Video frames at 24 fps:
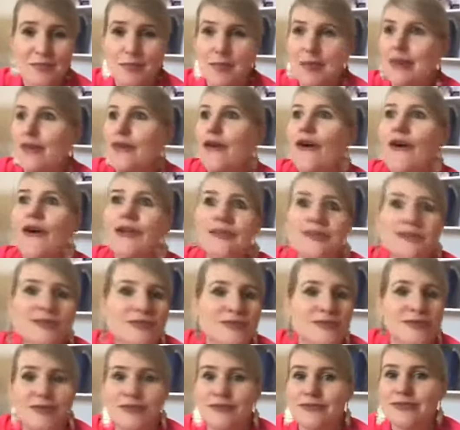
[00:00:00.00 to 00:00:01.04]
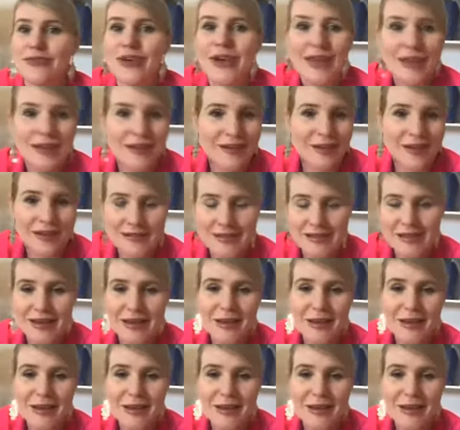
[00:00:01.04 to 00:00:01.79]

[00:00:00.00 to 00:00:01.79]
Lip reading: beyond recognizing.